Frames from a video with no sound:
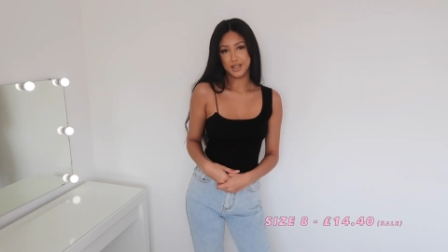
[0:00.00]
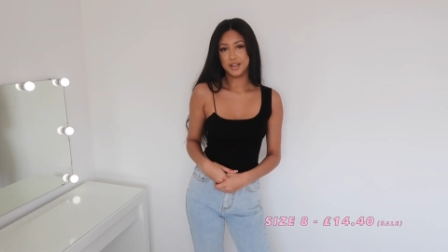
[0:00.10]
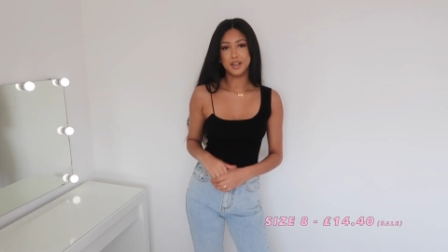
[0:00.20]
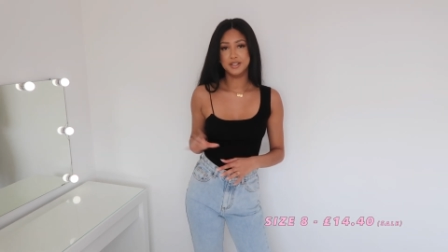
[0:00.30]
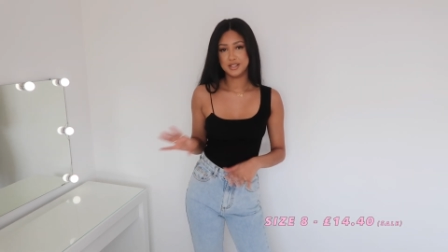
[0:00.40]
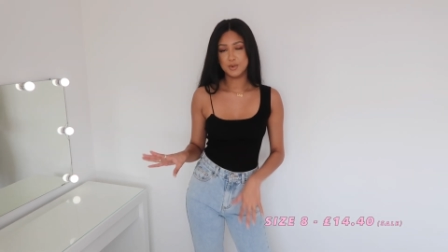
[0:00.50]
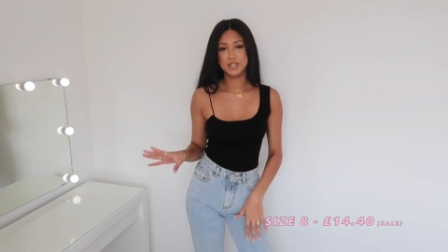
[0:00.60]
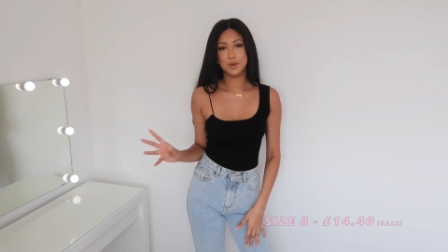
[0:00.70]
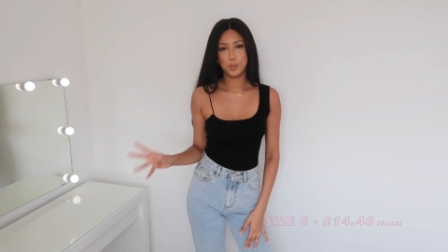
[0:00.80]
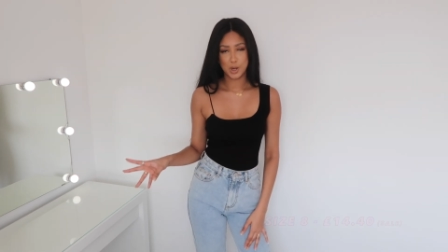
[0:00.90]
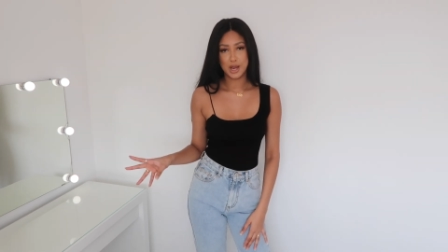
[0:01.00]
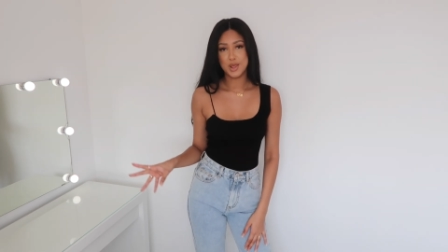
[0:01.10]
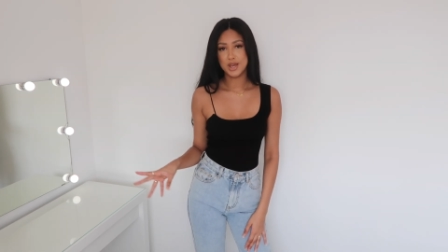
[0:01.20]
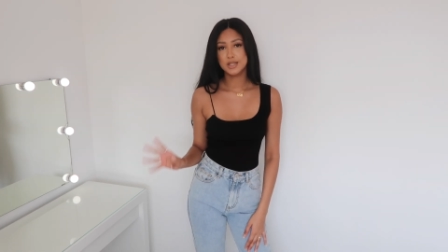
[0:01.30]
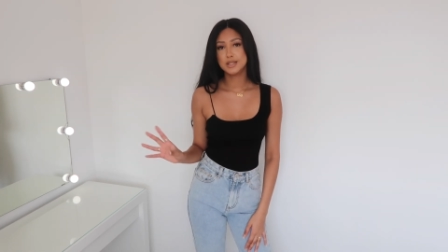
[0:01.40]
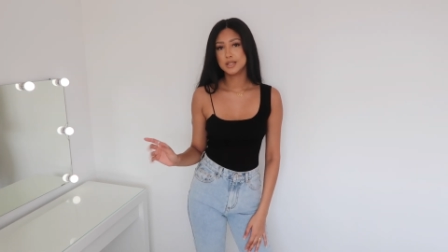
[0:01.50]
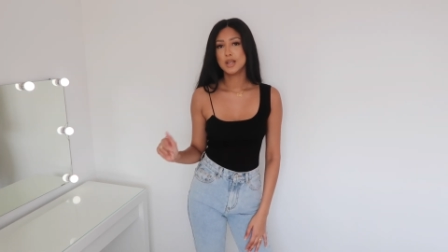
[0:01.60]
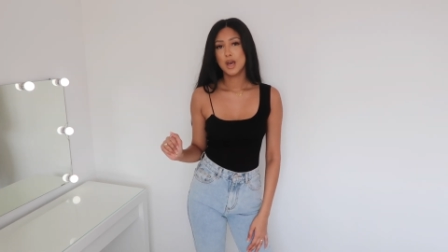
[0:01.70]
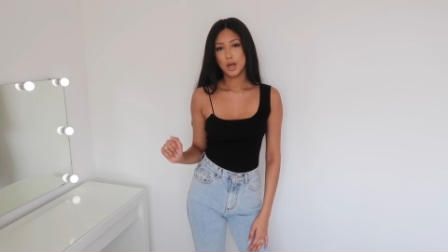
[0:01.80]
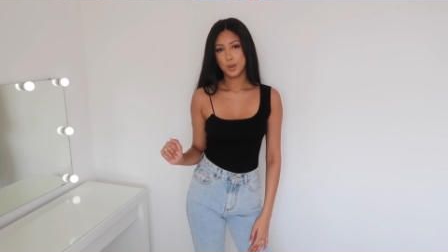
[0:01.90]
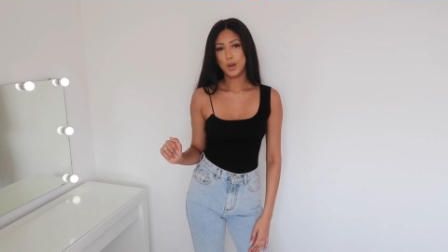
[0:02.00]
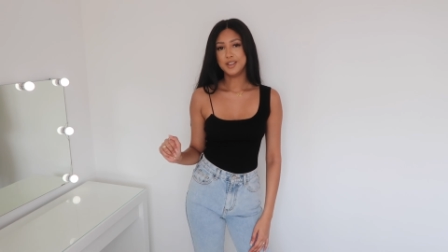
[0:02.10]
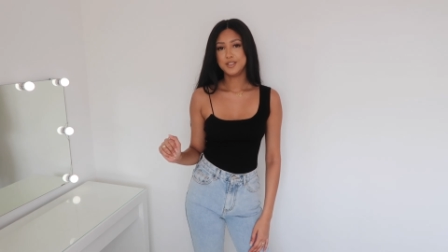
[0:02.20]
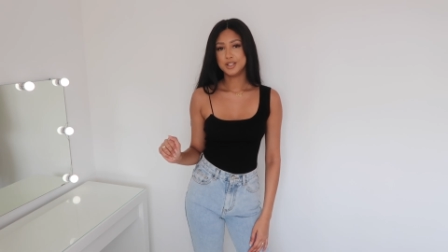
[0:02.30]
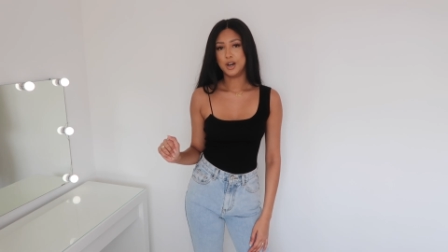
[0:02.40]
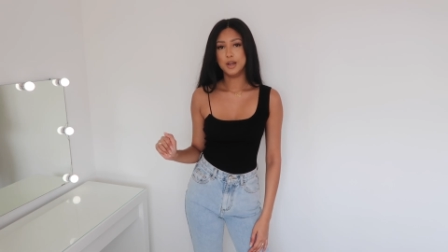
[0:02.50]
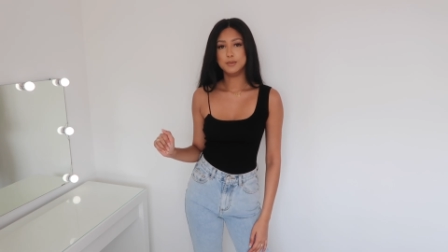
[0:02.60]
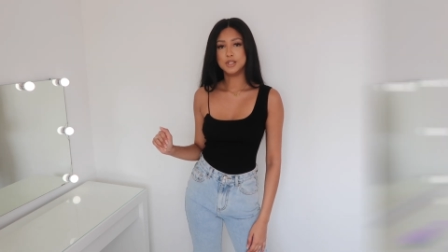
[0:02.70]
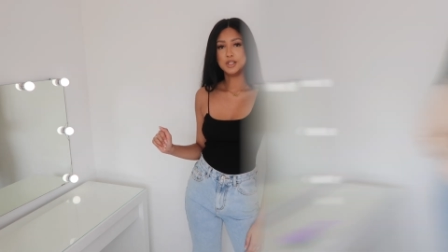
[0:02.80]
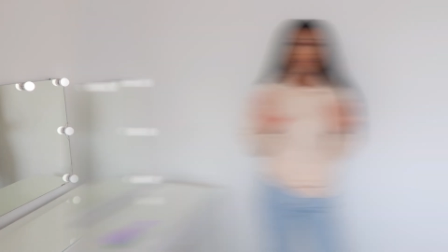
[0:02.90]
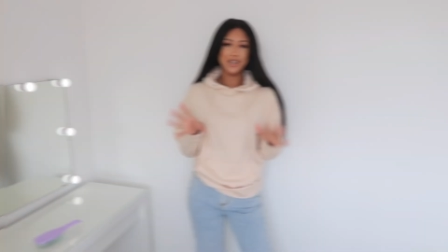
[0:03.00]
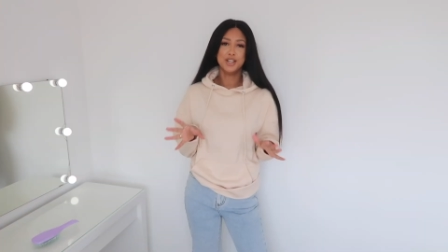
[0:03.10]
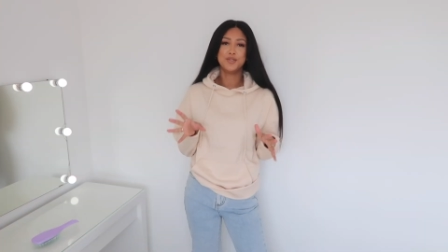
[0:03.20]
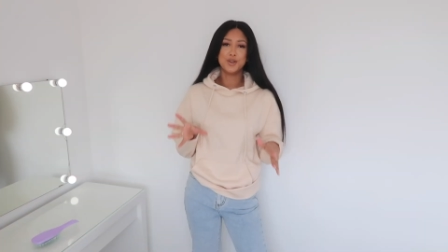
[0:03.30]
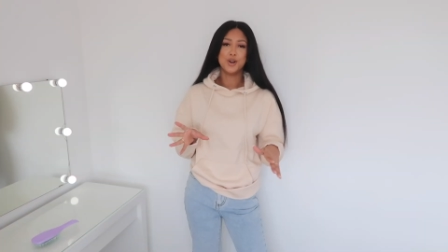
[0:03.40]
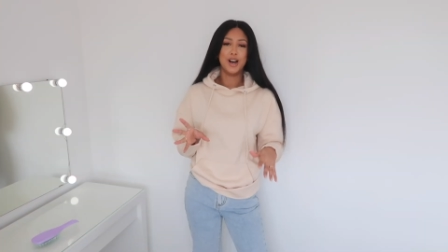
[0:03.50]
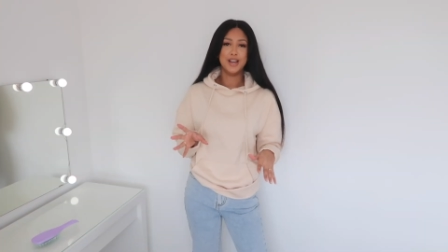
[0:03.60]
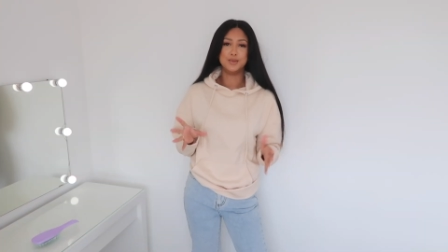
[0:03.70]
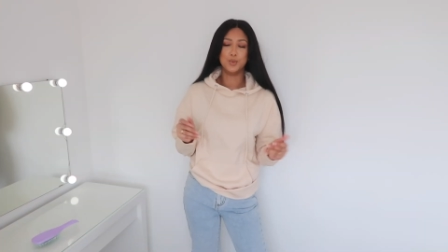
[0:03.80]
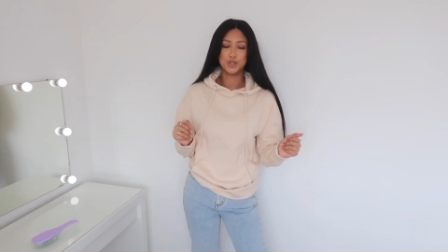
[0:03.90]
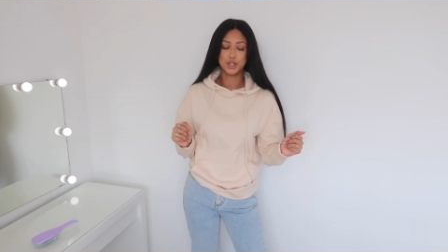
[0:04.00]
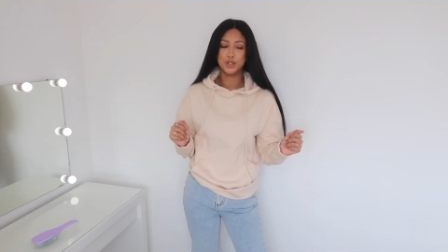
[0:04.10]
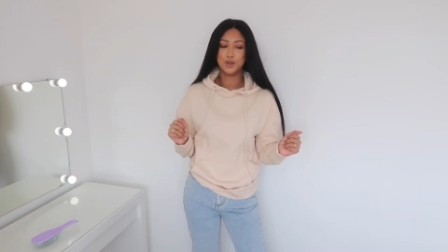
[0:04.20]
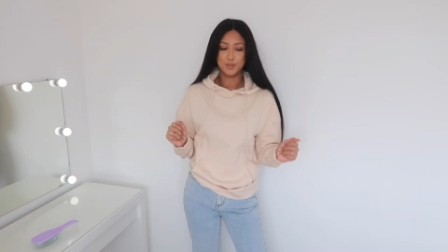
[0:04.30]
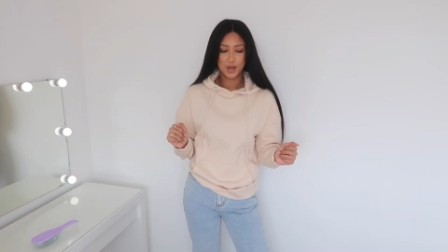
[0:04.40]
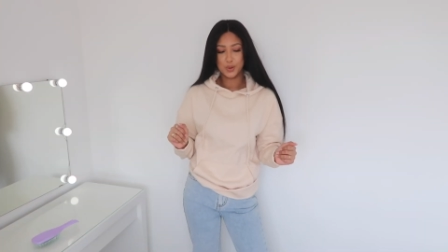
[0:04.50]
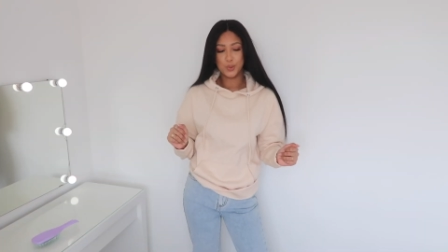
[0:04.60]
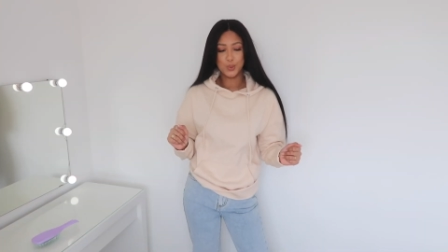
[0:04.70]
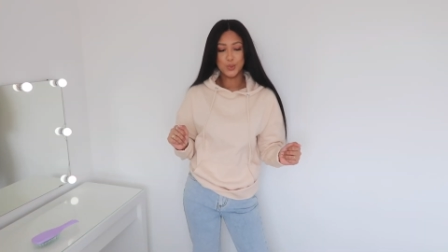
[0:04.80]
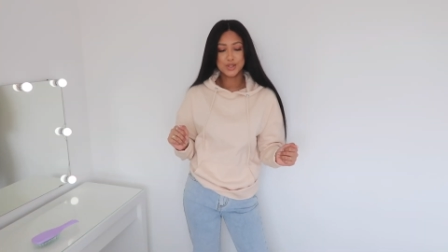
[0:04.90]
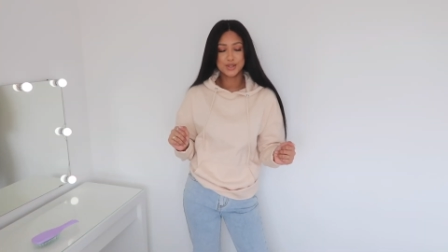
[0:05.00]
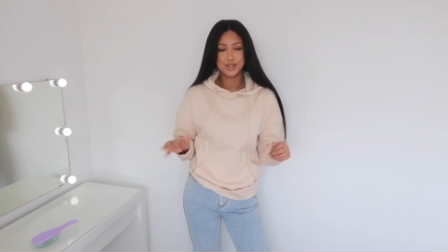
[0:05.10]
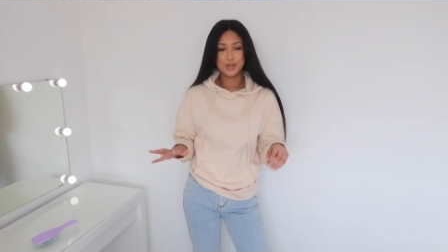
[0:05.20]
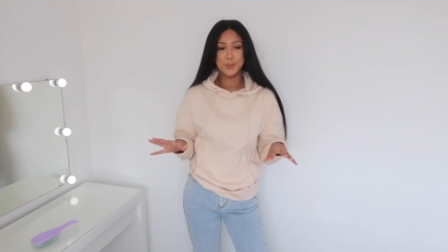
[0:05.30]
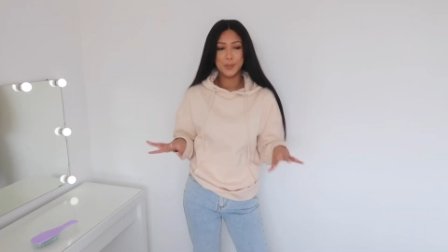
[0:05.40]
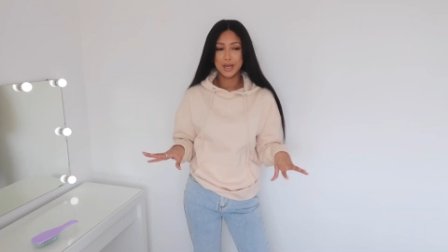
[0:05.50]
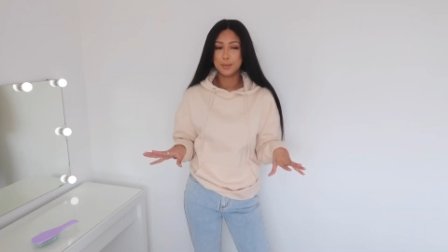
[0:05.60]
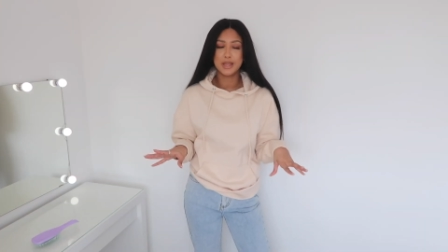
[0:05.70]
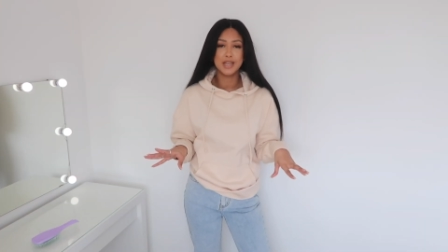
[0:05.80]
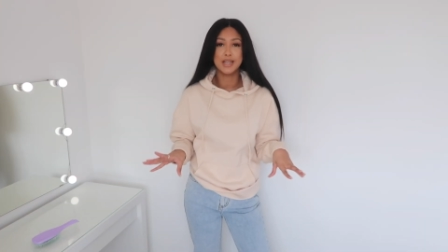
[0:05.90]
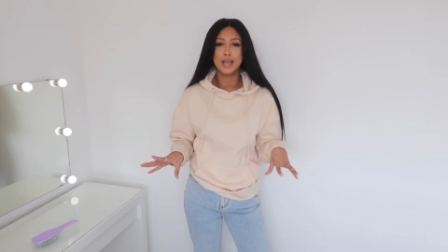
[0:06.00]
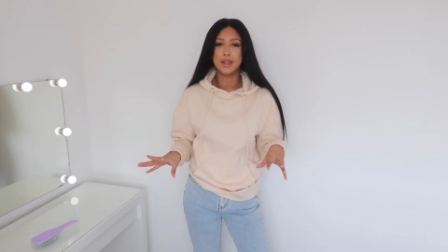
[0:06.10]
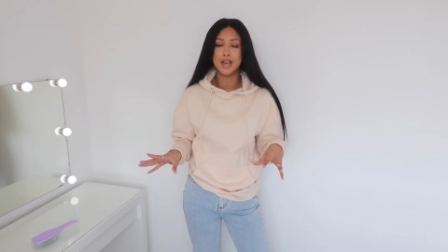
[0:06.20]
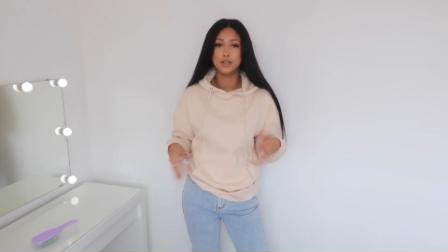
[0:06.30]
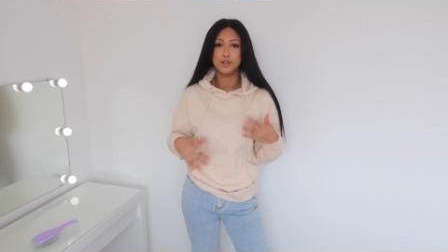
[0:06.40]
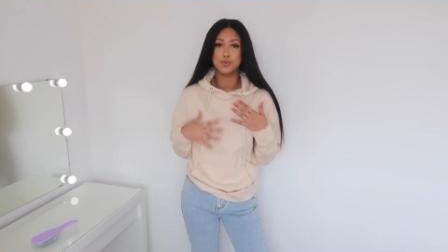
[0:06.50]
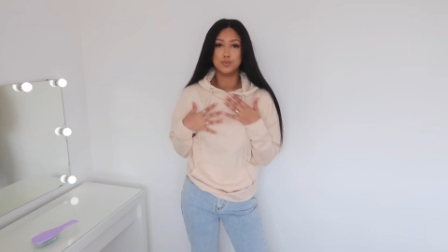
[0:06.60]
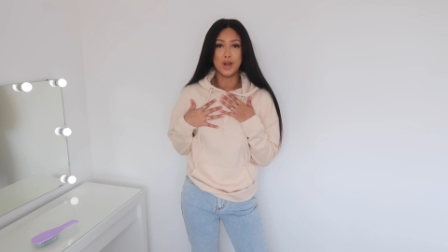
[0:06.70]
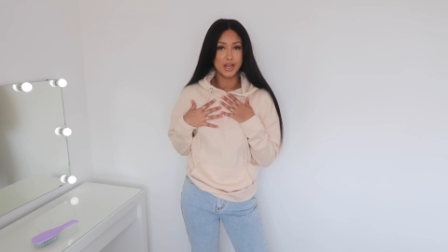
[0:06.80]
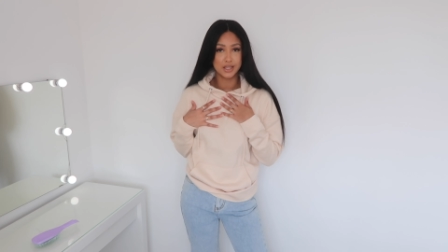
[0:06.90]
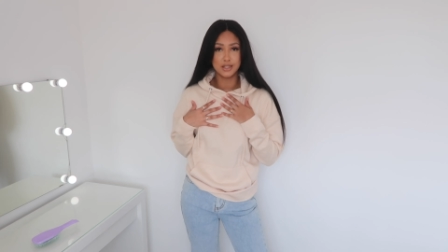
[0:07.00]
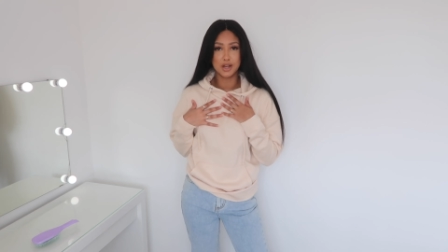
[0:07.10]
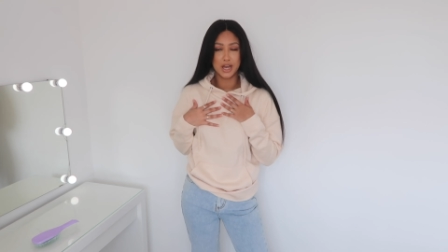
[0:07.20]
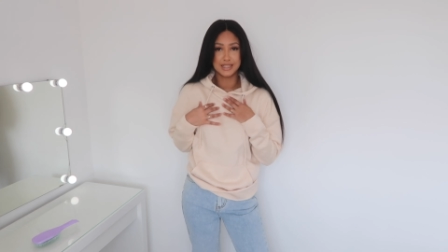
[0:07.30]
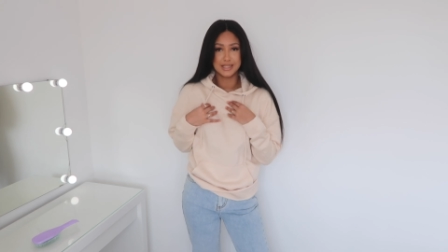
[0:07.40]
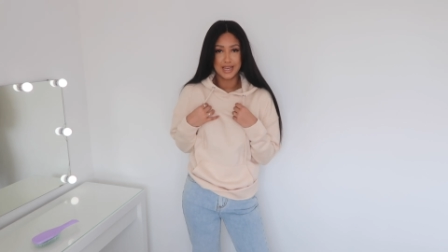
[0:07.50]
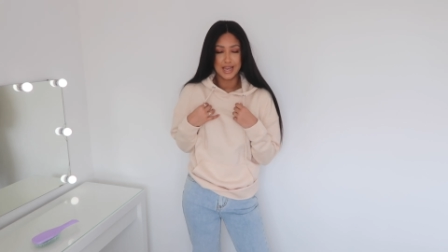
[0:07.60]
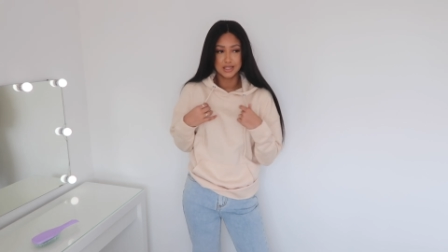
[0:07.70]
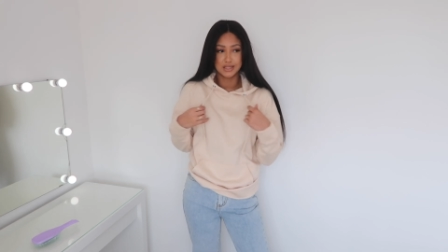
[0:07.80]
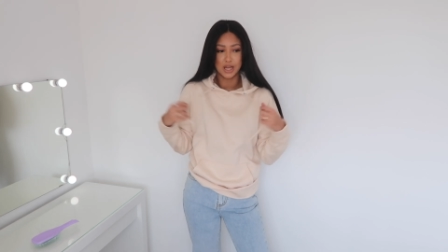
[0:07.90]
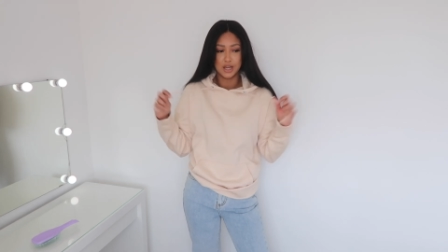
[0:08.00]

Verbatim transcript: Like I can see myself wearing this quite a few times. So if any of you guys watch a lot of my hauls, you might be thinking that you recognize this.